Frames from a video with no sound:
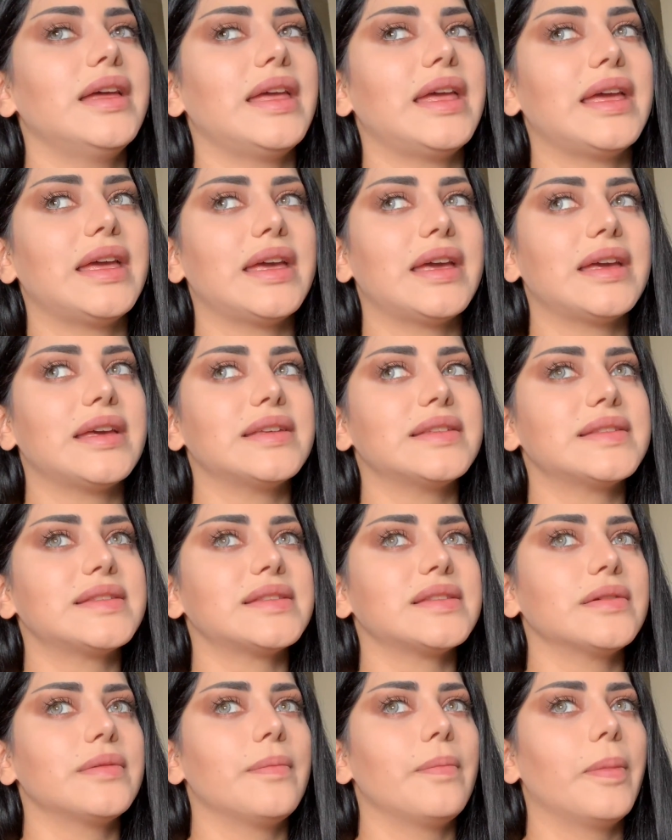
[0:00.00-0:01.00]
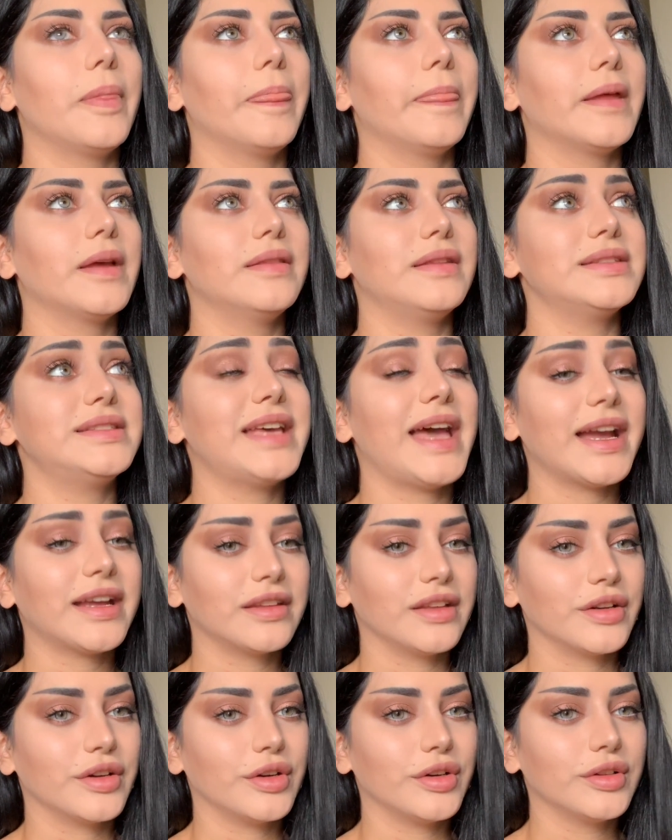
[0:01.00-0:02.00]
is the
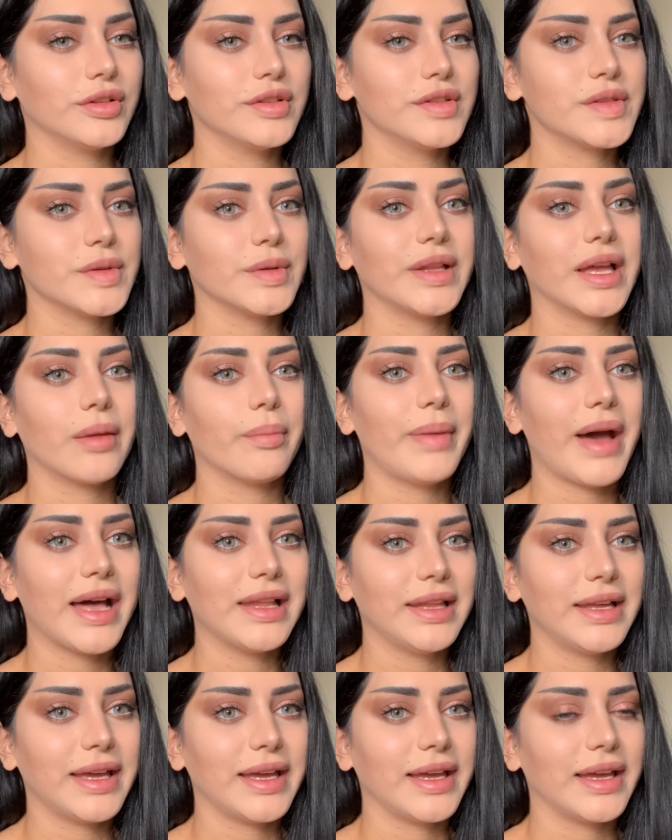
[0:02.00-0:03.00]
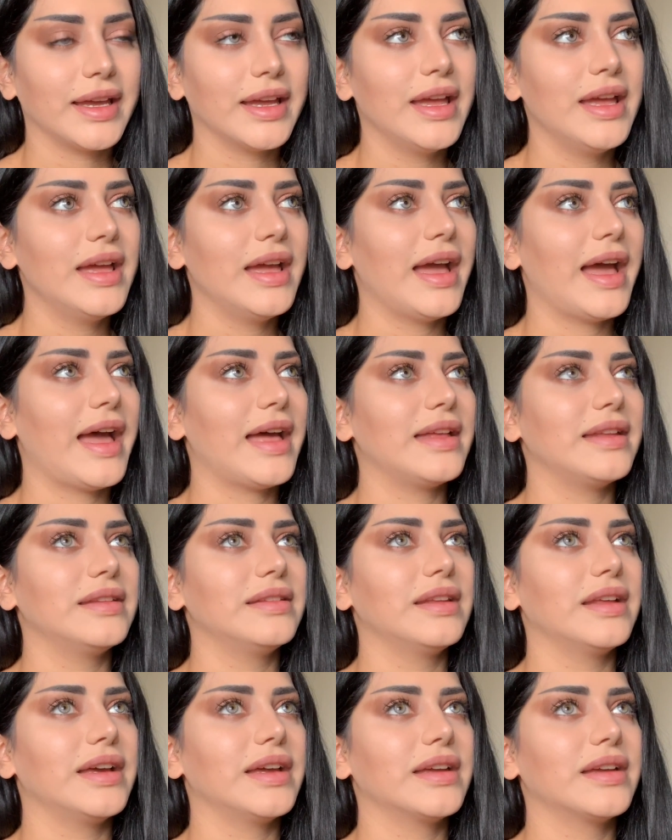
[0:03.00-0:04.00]
technical, so like ballet, and
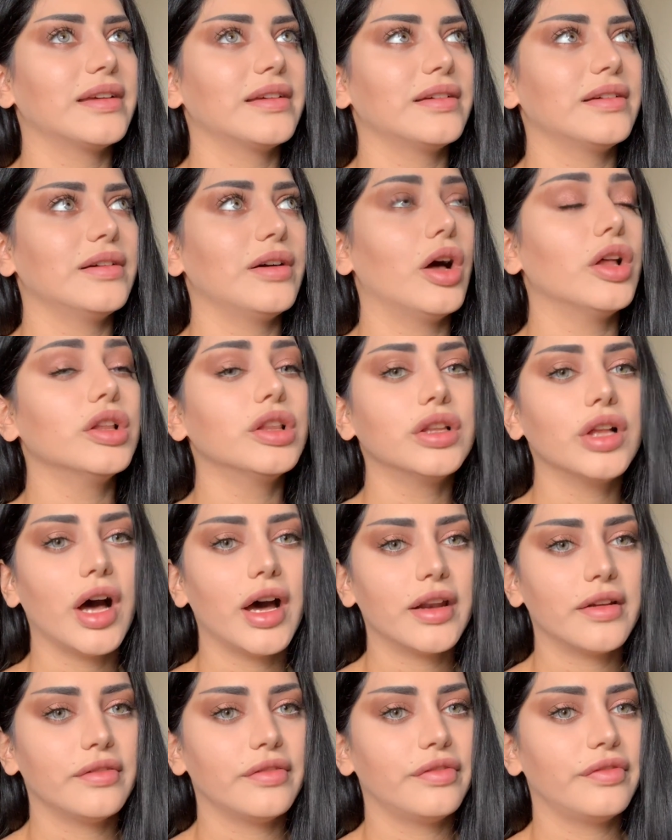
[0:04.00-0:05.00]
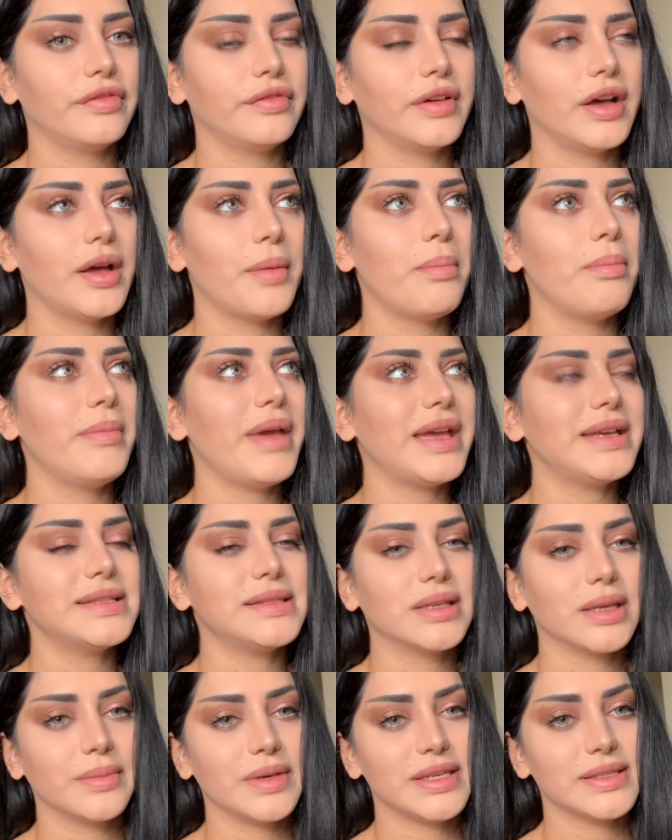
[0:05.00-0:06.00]
like a lot of
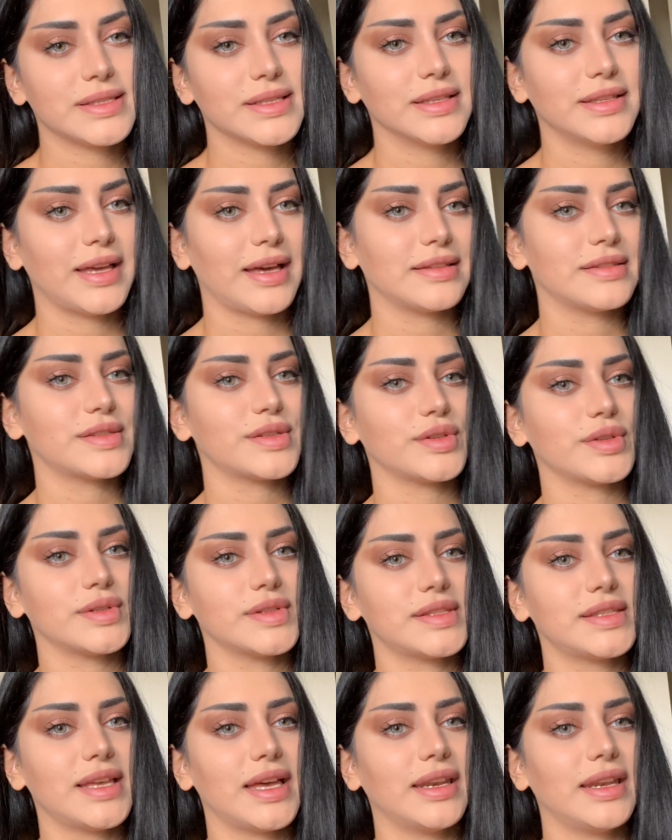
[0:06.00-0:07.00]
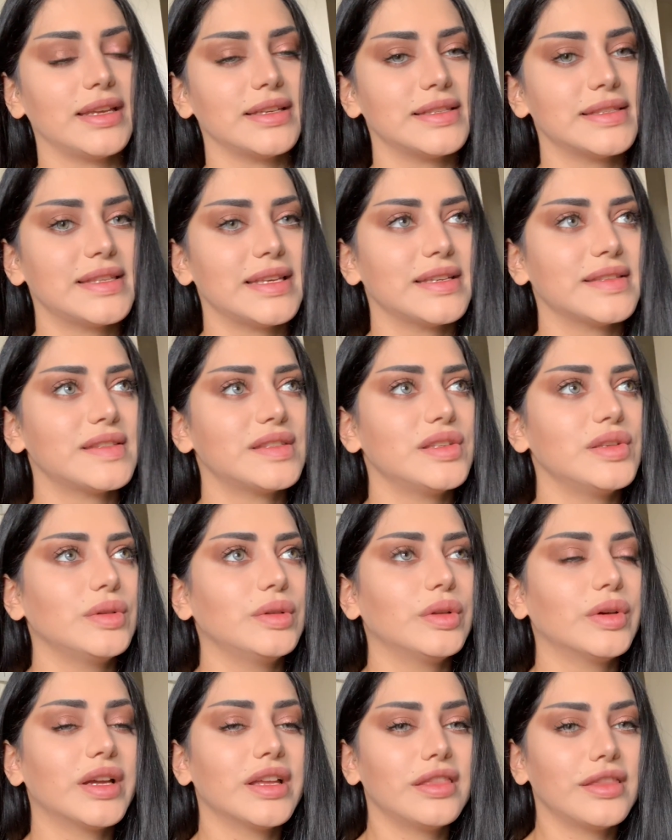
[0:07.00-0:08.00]
amazing dancers that exist. You
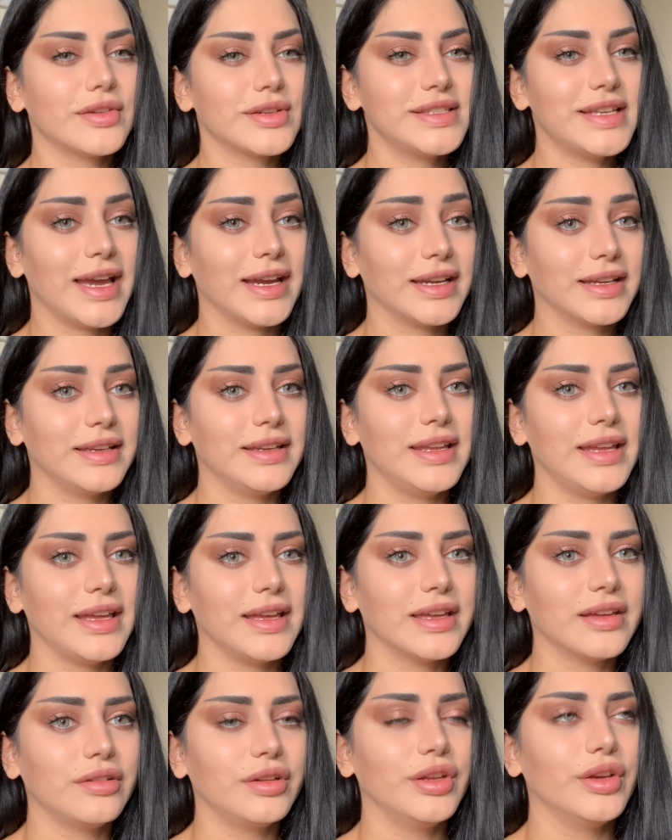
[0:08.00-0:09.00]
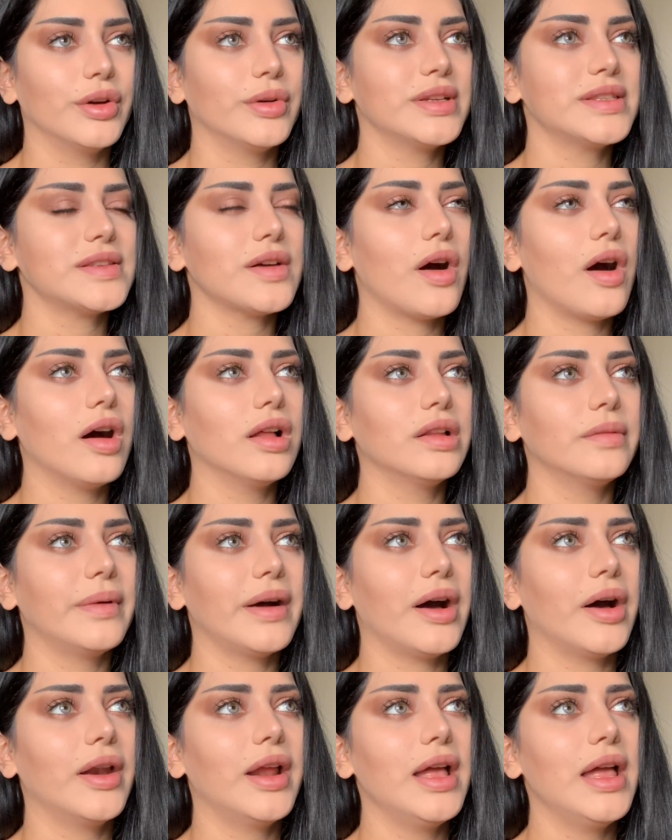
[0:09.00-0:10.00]
look at their technique, you know, it's all
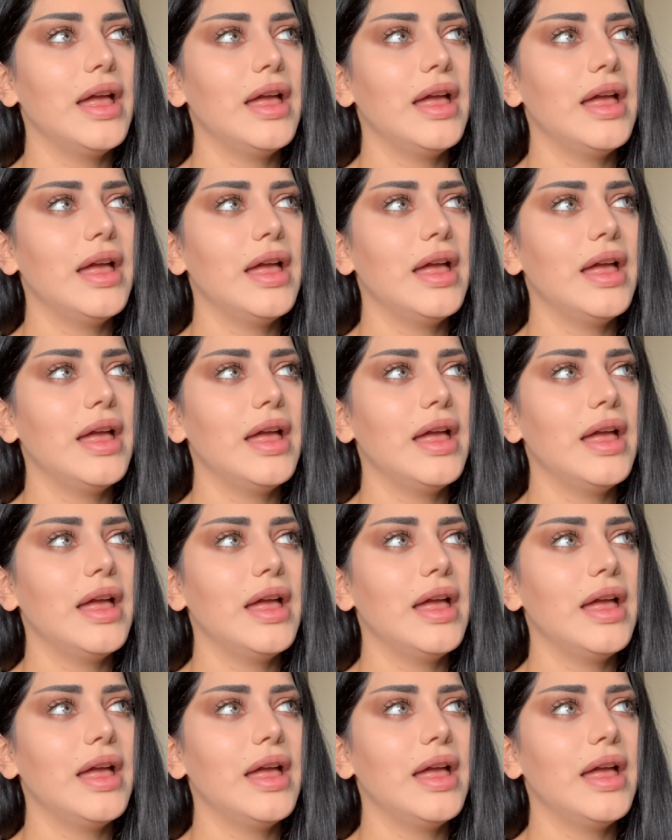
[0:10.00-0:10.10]
about